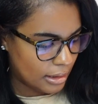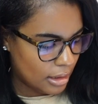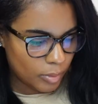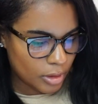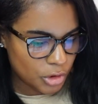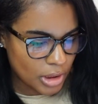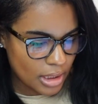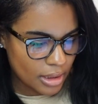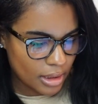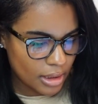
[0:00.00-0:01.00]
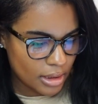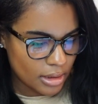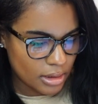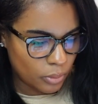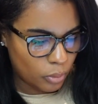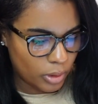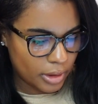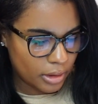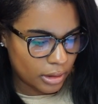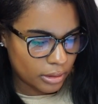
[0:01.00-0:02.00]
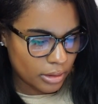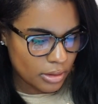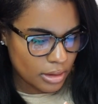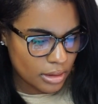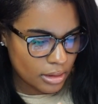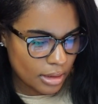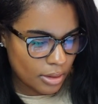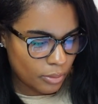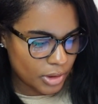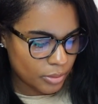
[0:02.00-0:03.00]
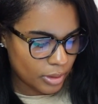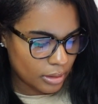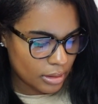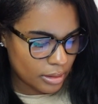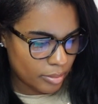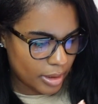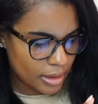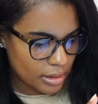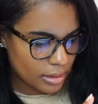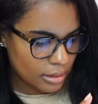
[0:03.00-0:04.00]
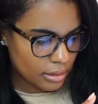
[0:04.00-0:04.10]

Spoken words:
I'm gonna try these wood colors and see which one looks the best.